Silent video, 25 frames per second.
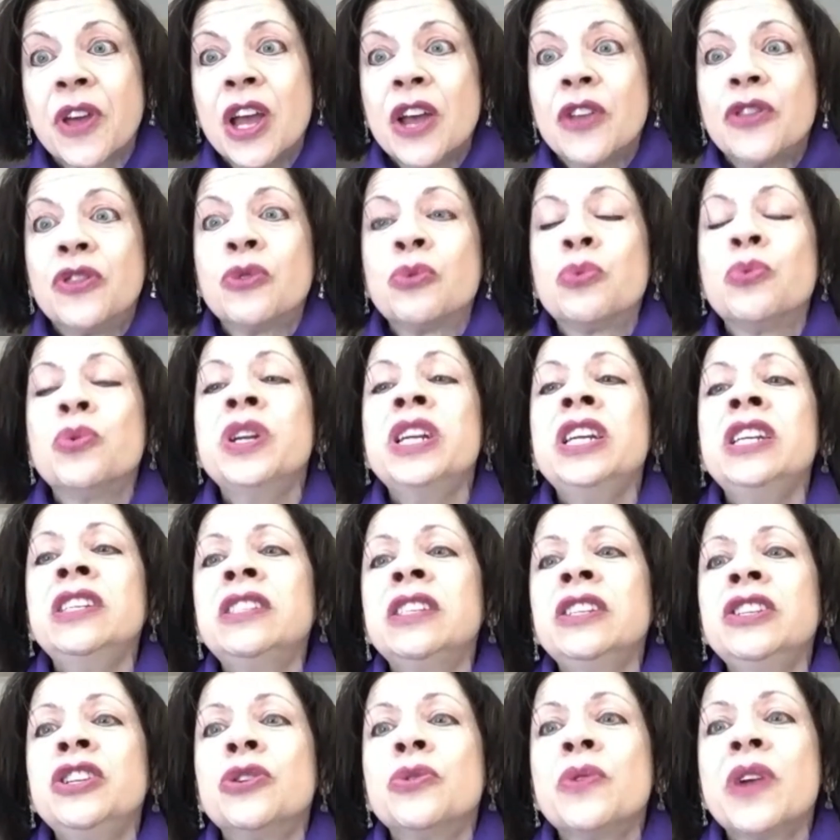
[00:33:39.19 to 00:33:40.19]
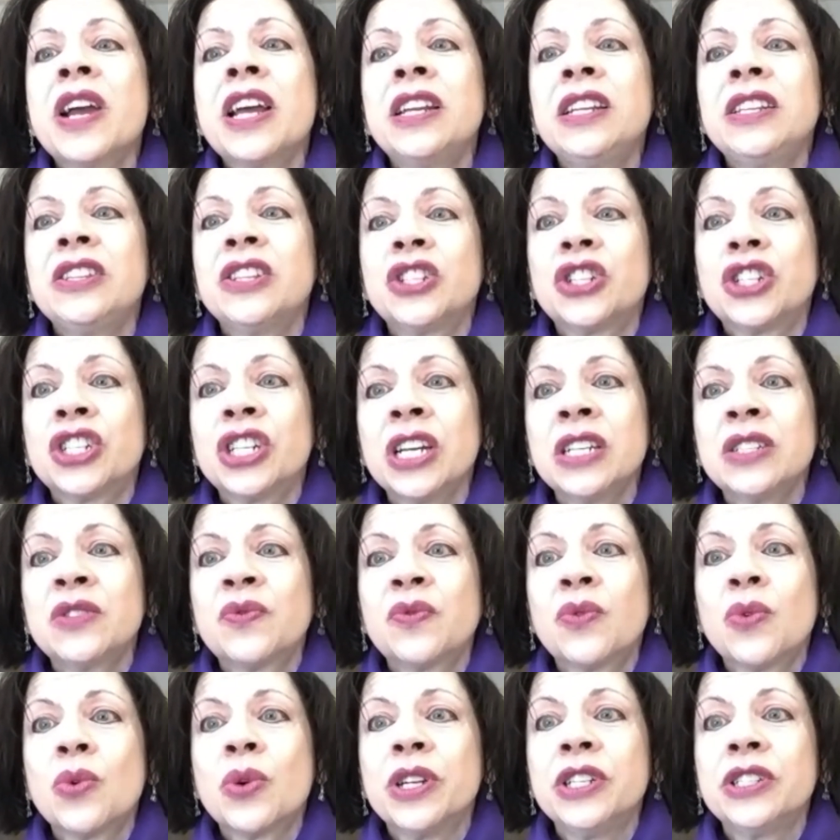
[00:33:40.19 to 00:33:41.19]
The reason you're adding the chest
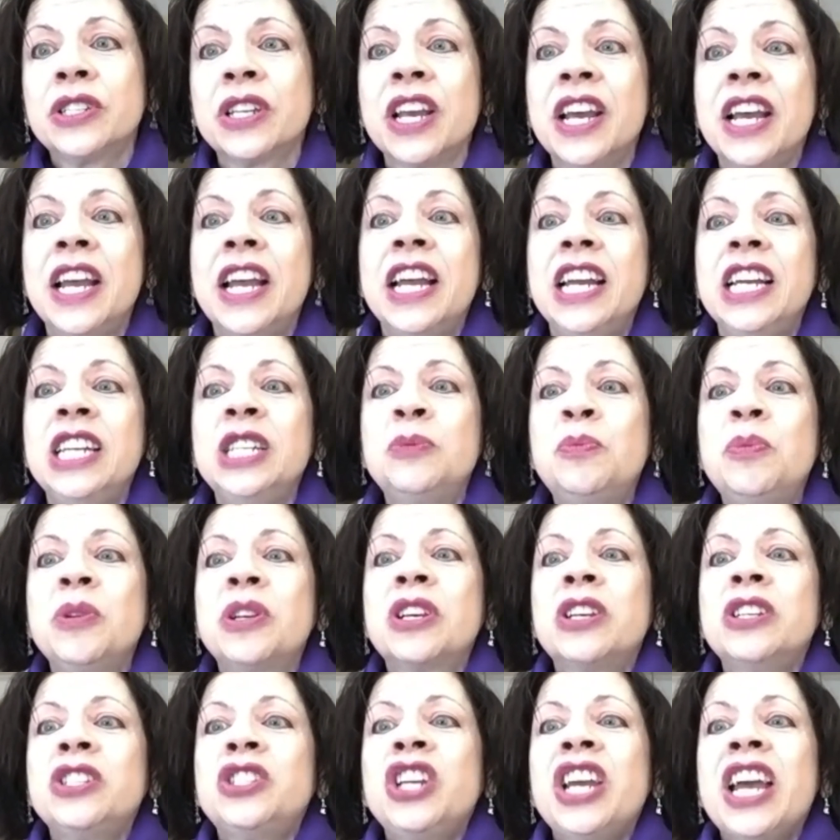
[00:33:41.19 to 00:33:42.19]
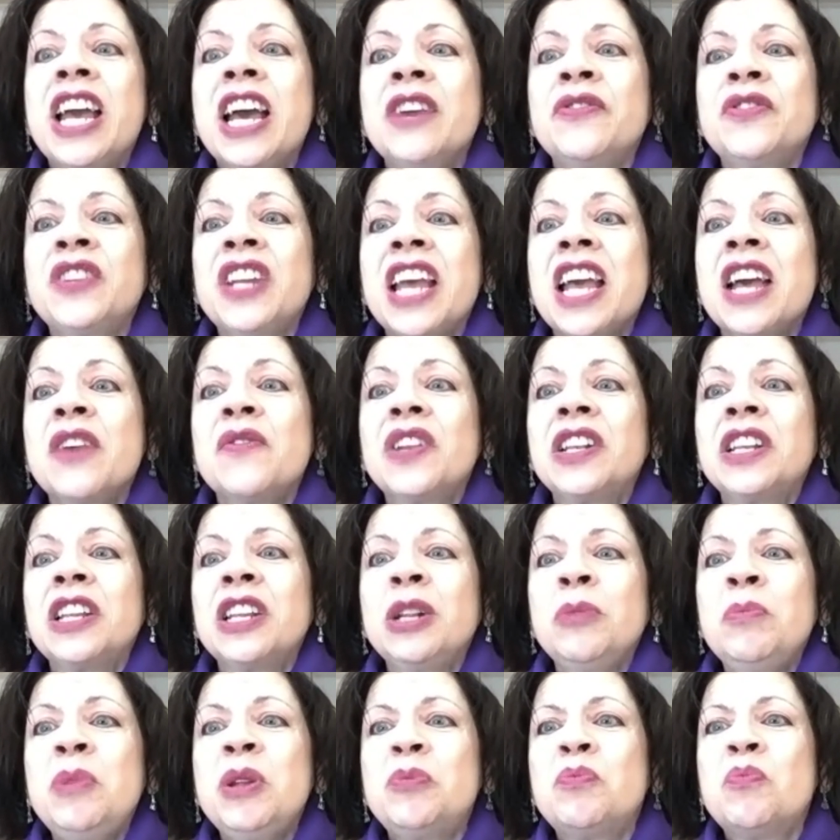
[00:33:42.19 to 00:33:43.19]
voice is because you have to have a little
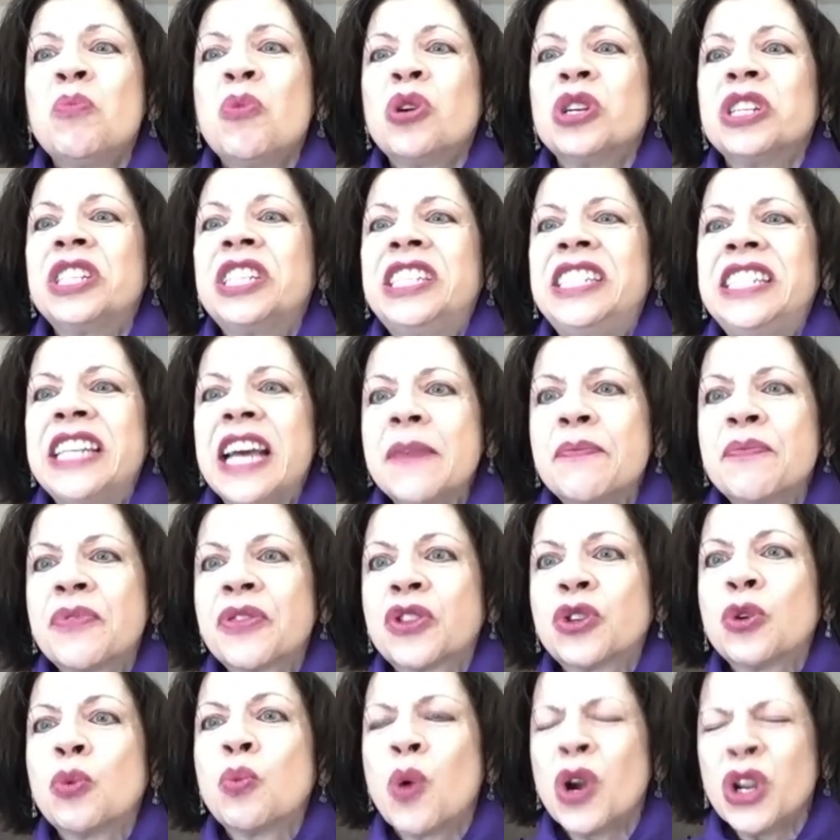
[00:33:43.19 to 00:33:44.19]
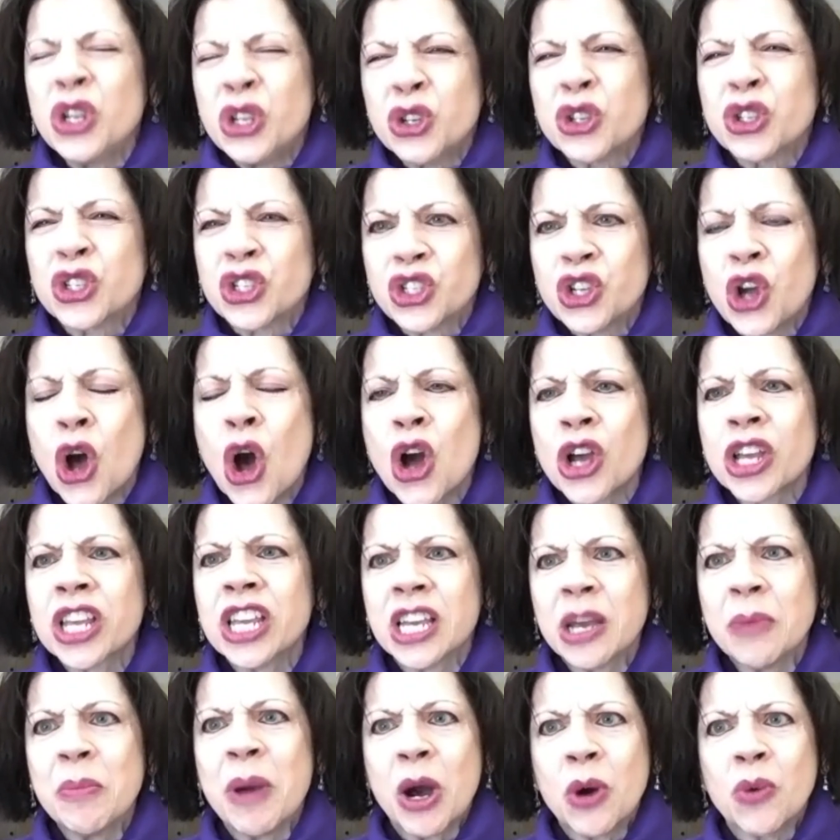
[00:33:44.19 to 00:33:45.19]
bit more depth to what you're talking
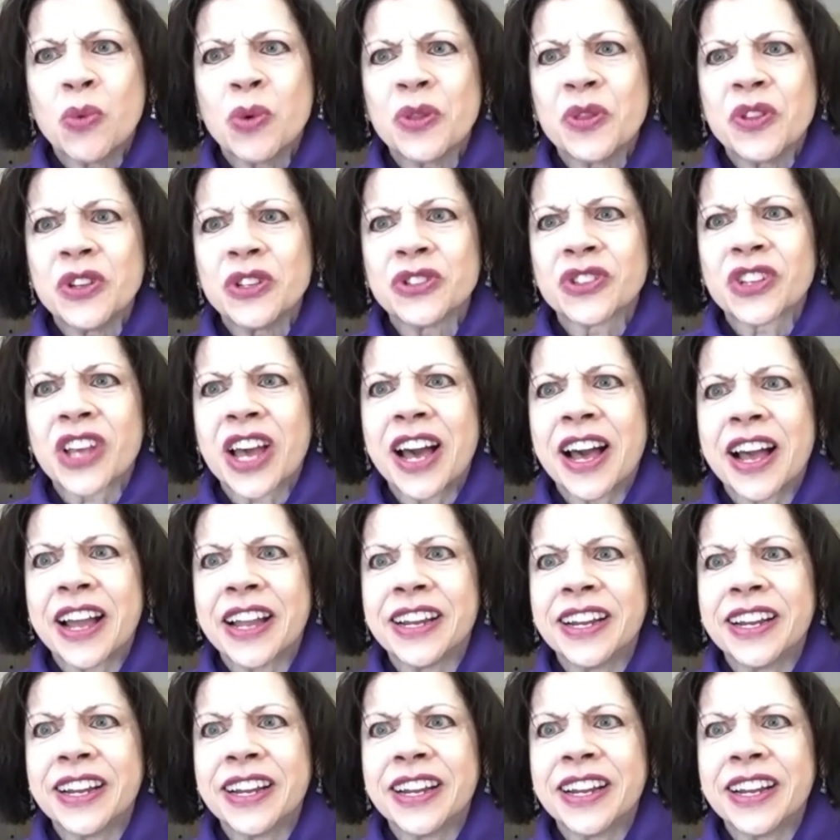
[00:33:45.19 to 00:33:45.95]
about with this guy.